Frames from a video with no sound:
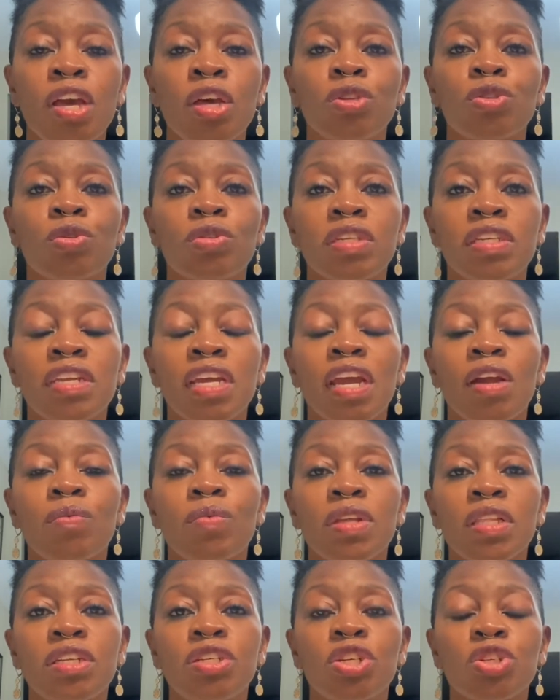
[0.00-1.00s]
So today I
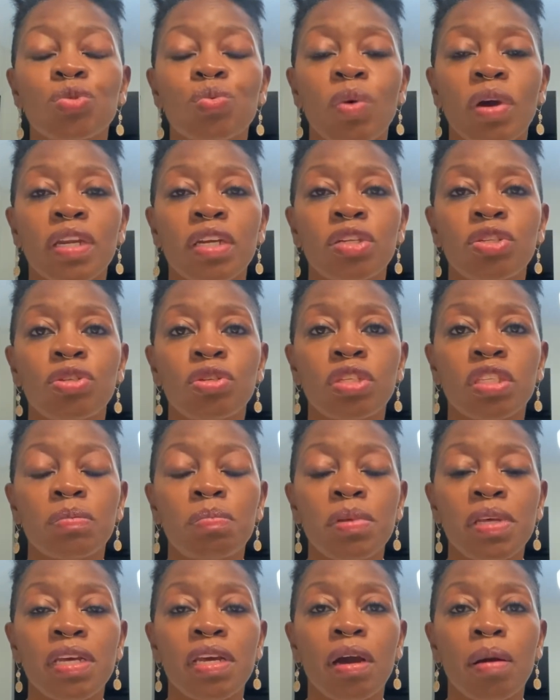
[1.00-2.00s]
really just wanted to
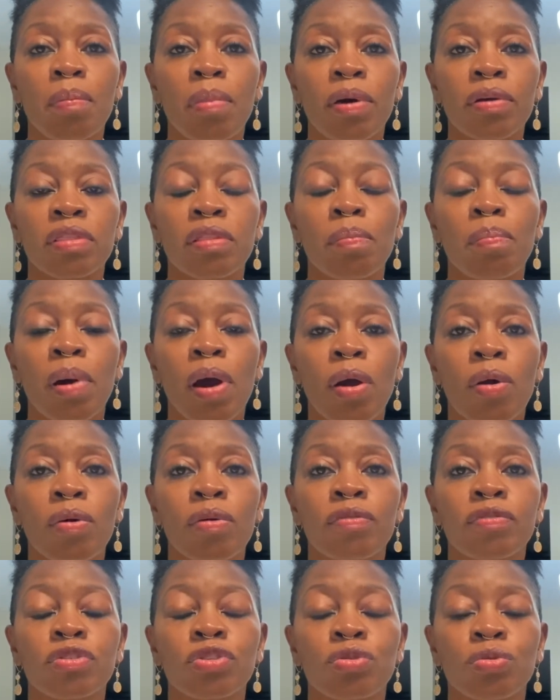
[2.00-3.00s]
speak about the power
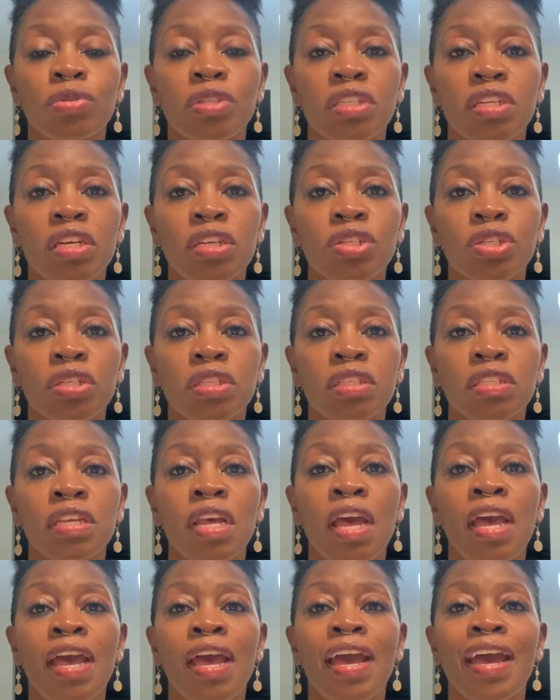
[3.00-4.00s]
of associations
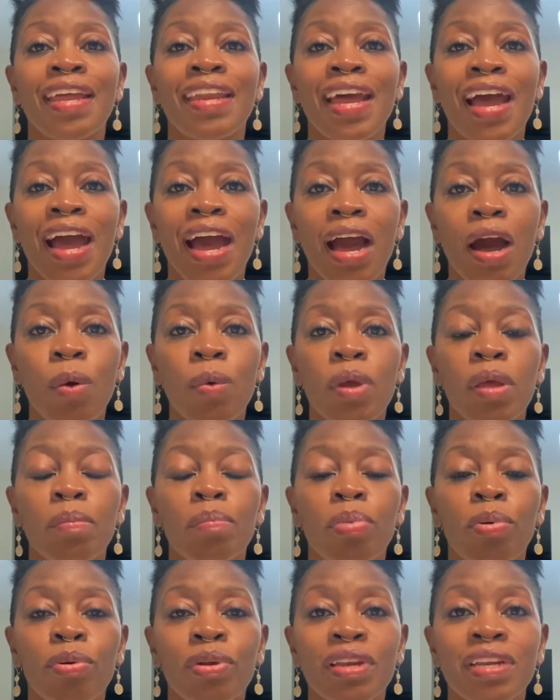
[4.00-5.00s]
and how
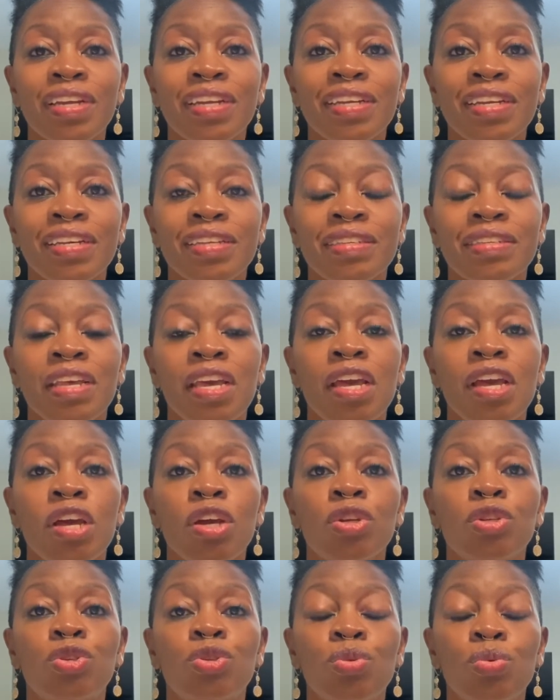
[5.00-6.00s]
important it is
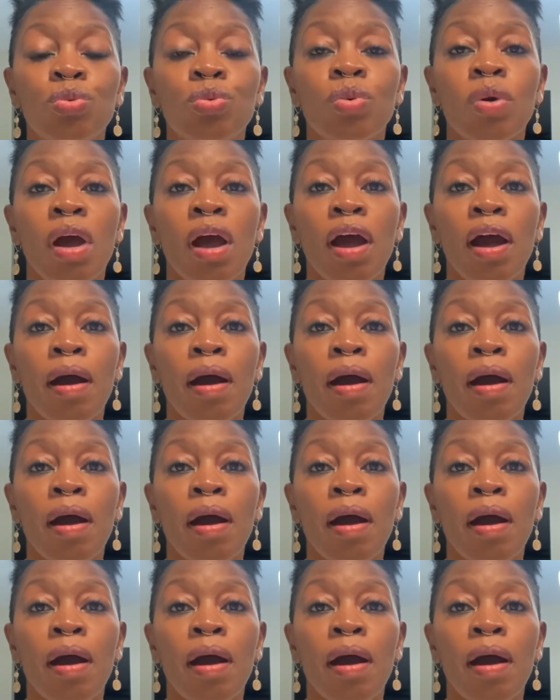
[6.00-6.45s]
to